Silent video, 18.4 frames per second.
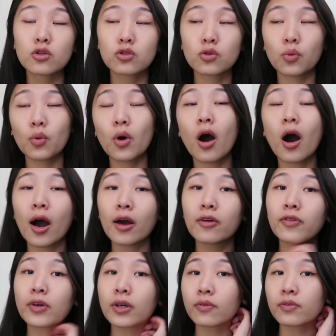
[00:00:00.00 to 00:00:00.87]
So what
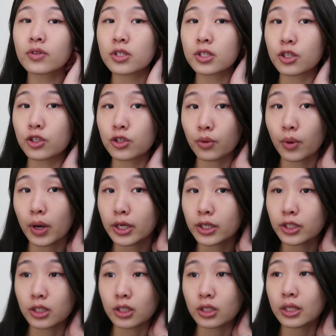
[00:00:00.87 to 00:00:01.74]
I think of the
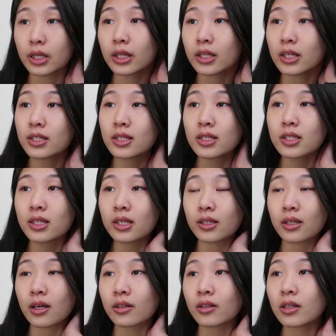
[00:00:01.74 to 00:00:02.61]
situation, this is
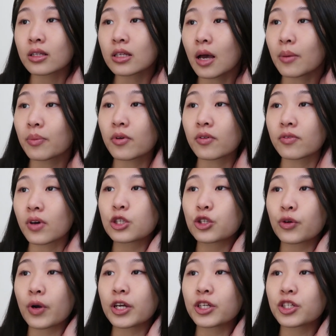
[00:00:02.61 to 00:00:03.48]
another type of
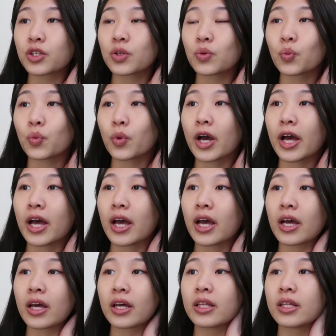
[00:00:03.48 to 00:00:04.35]
situation
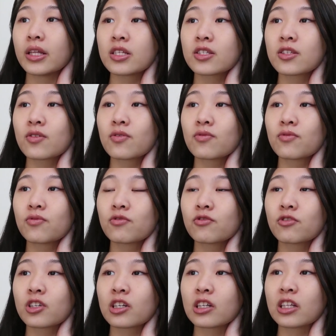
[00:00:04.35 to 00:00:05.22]
where is it
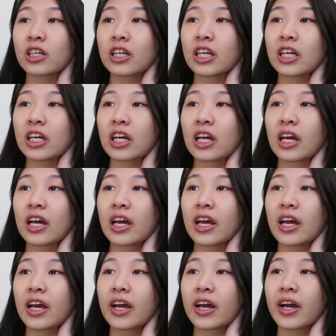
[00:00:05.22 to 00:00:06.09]
really
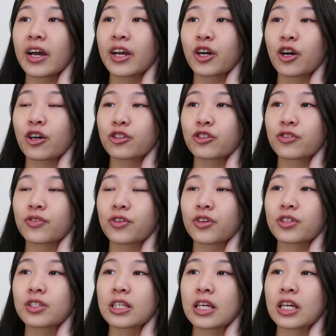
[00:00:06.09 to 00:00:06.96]
a
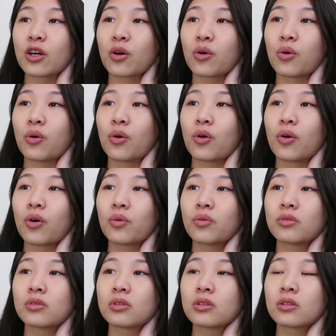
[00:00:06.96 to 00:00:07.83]
controversy
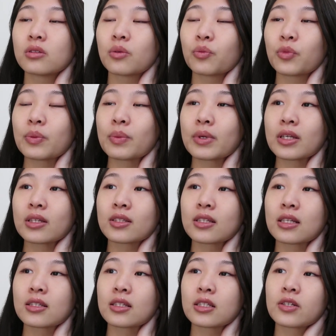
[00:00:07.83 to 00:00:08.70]
or are we being
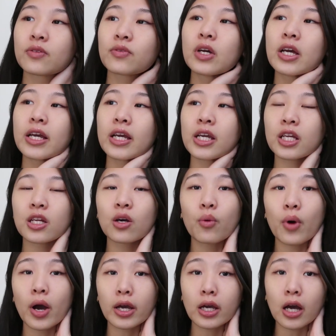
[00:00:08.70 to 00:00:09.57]
sensitive? In
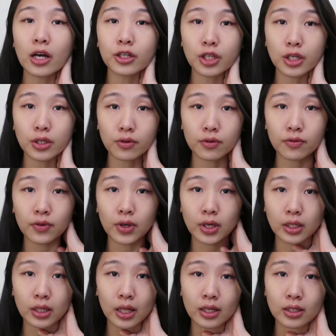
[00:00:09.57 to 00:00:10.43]
a way, I genuinely
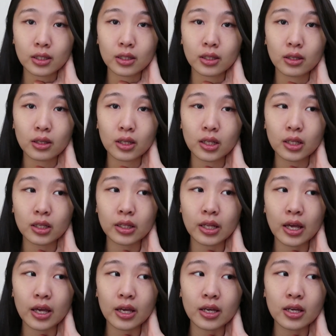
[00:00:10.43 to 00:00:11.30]
think that
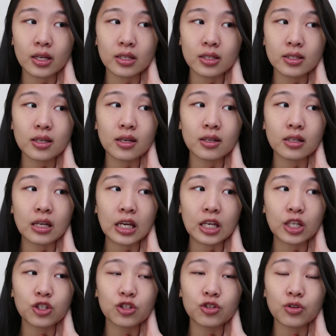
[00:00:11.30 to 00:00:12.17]
there is a
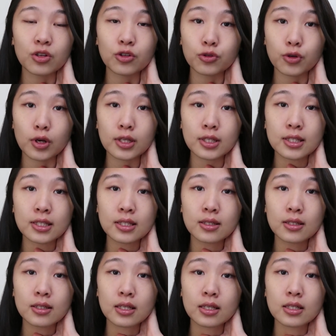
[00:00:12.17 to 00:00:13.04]
need to
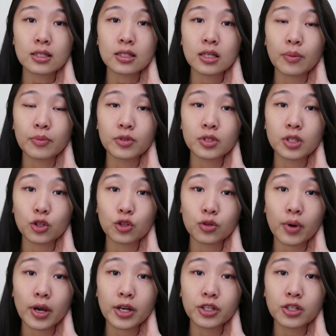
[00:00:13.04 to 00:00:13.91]
address this type of
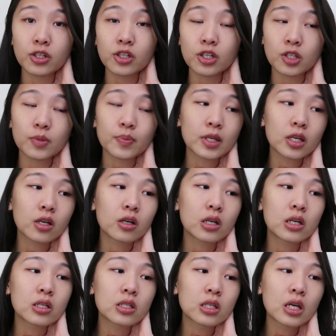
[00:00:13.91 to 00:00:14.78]
situation just
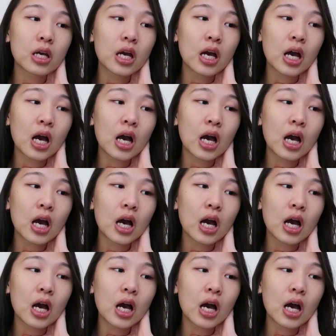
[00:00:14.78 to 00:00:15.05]
because